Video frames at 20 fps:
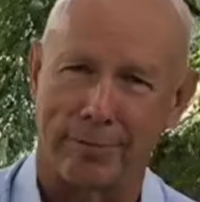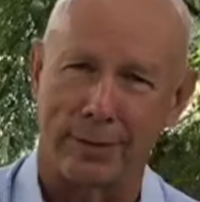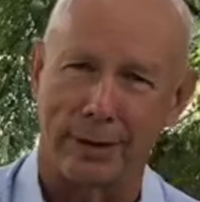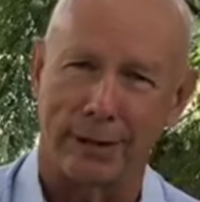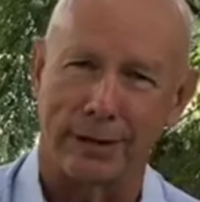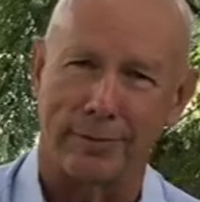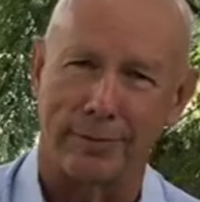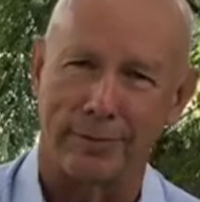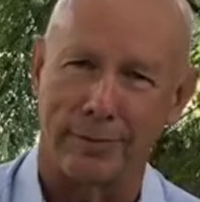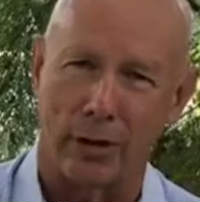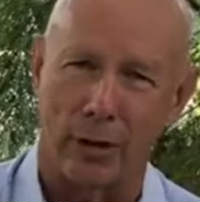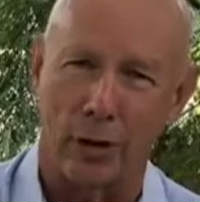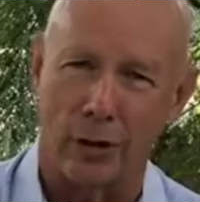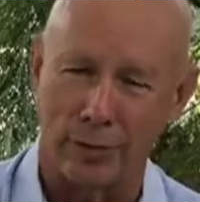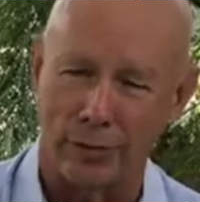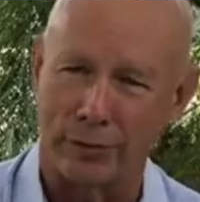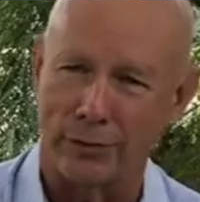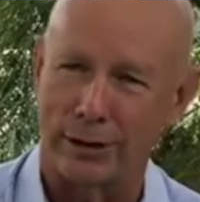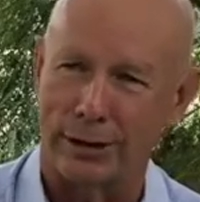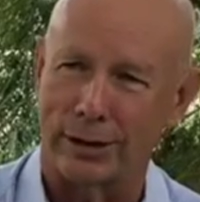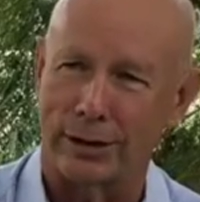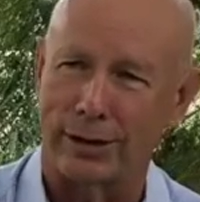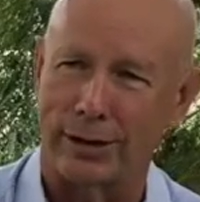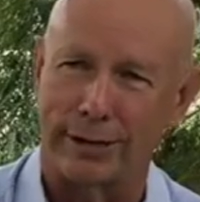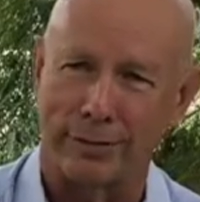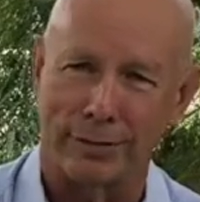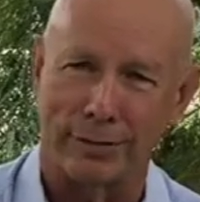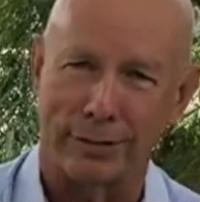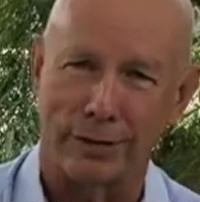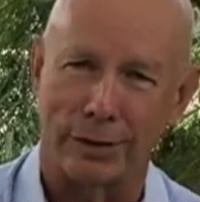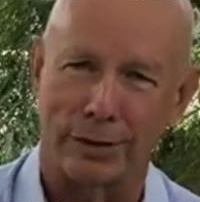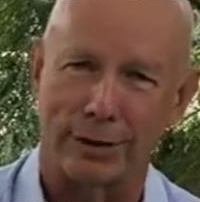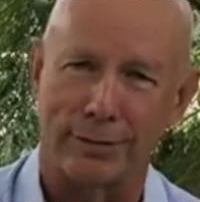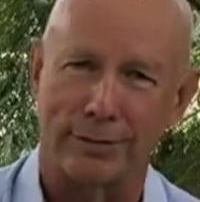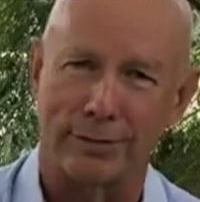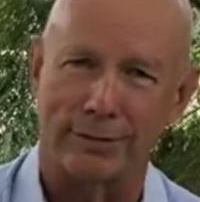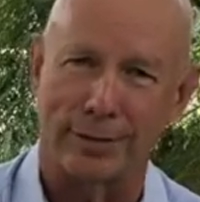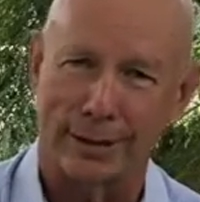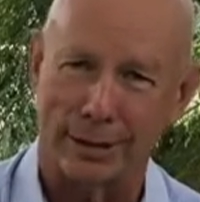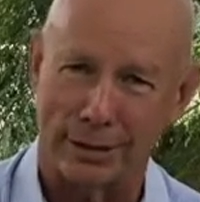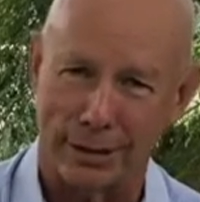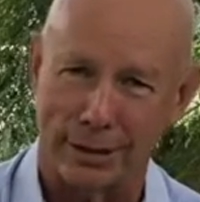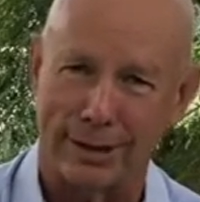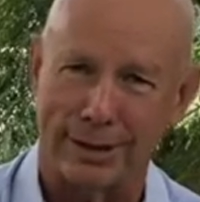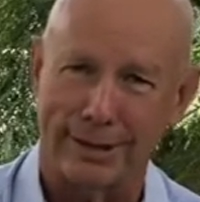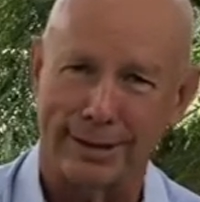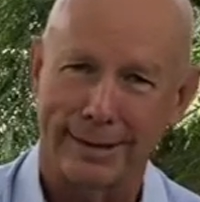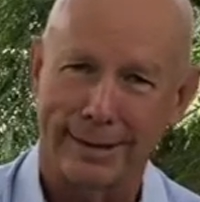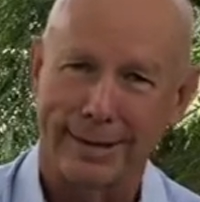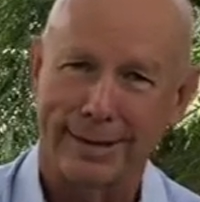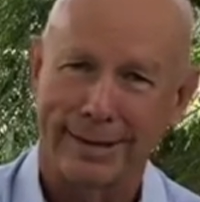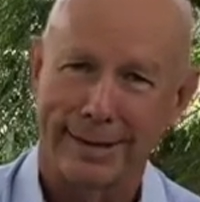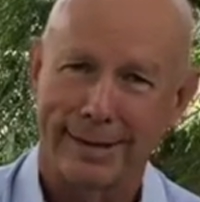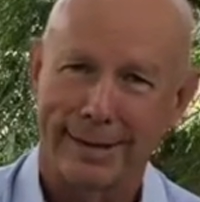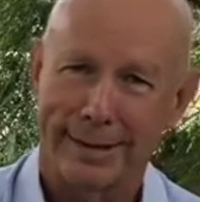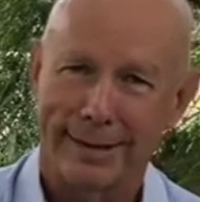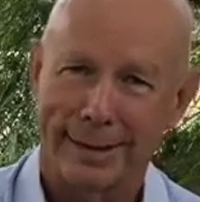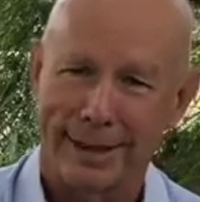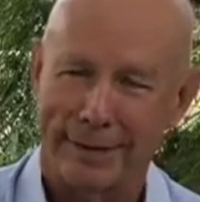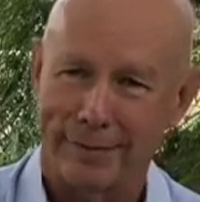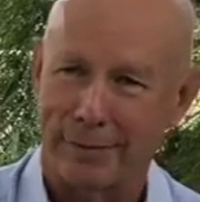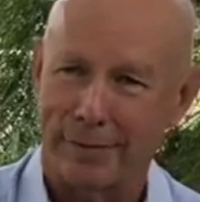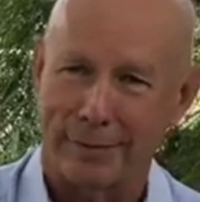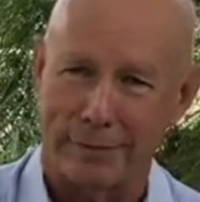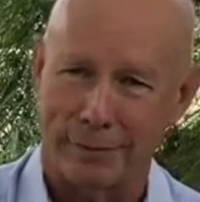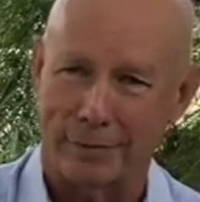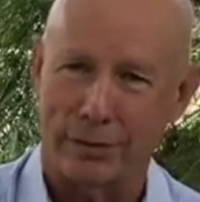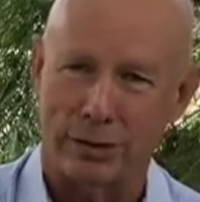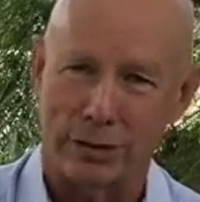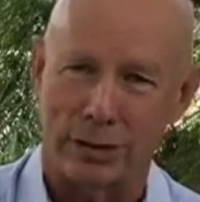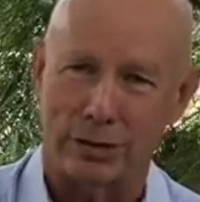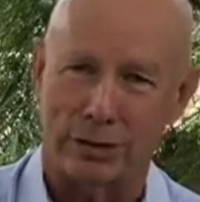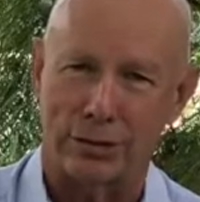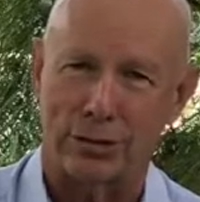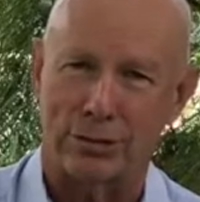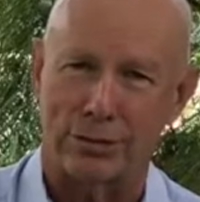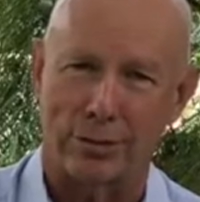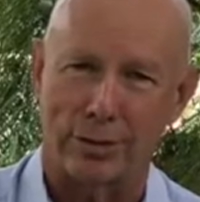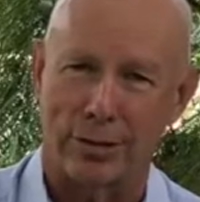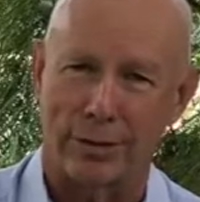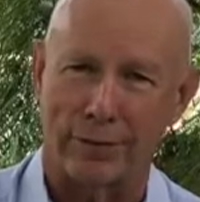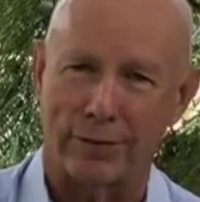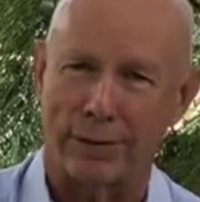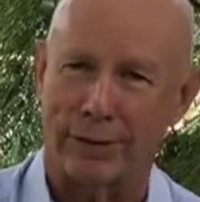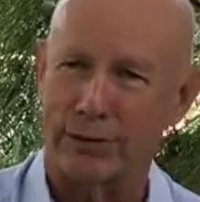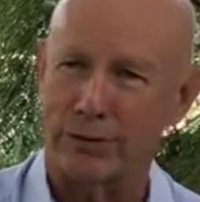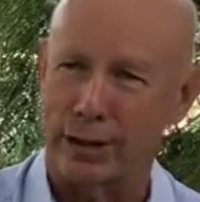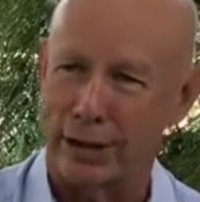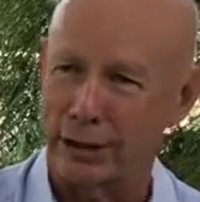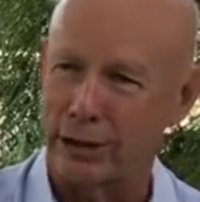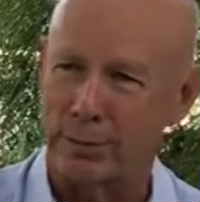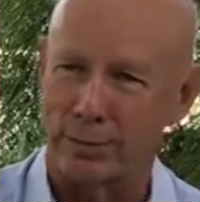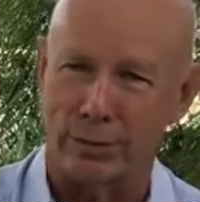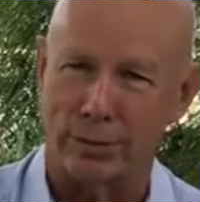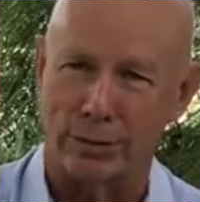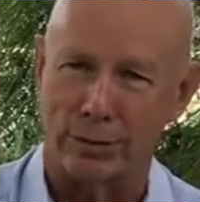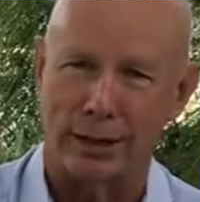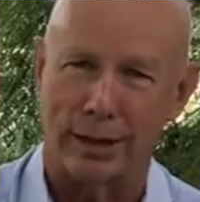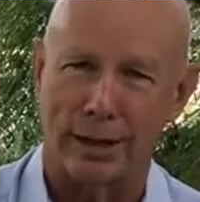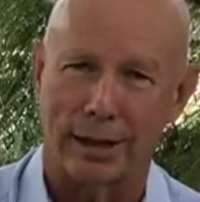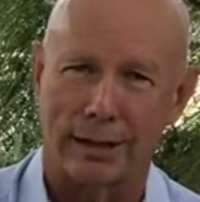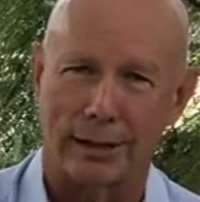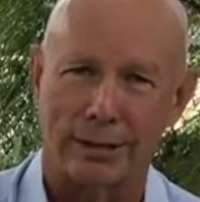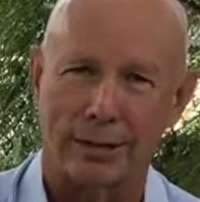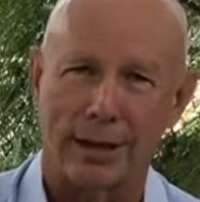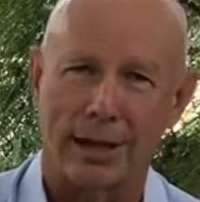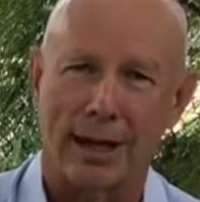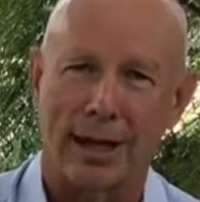involved in every single muster, even if it was just driving transport cars.